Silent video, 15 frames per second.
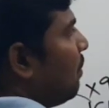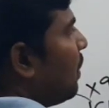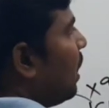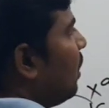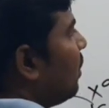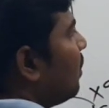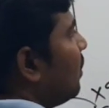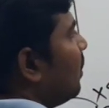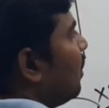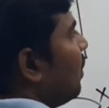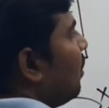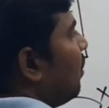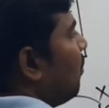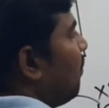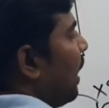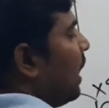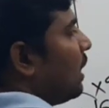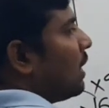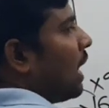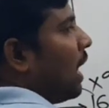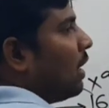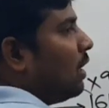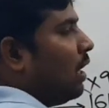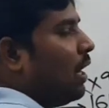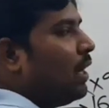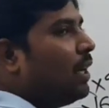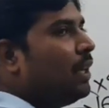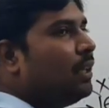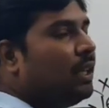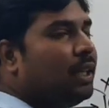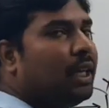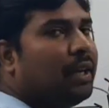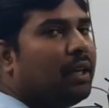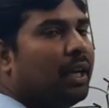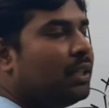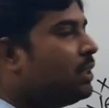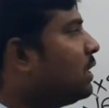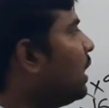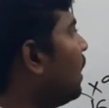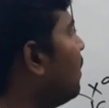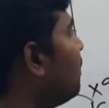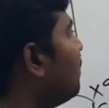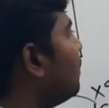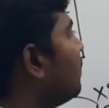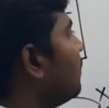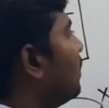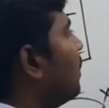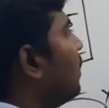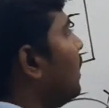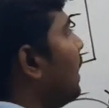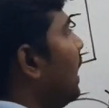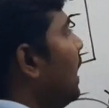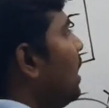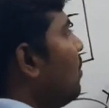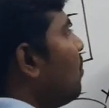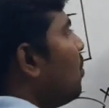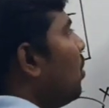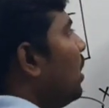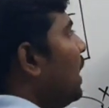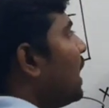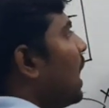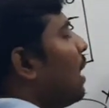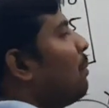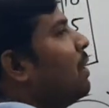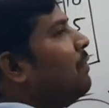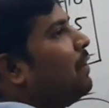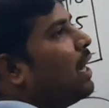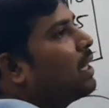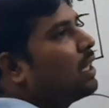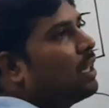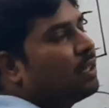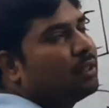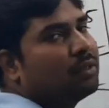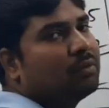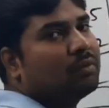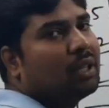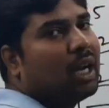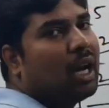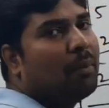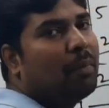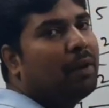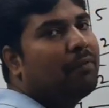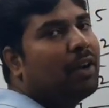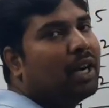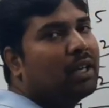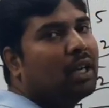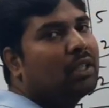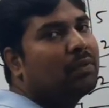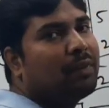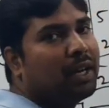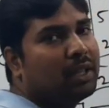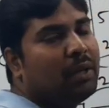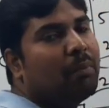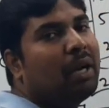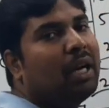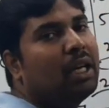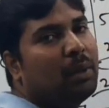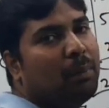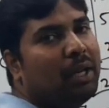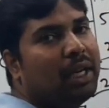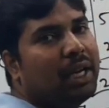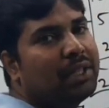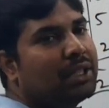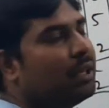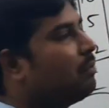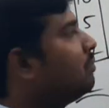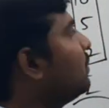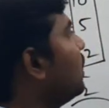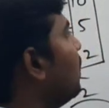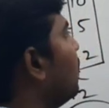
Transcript: but while calculating the HCF, take only common factors for the multiplication.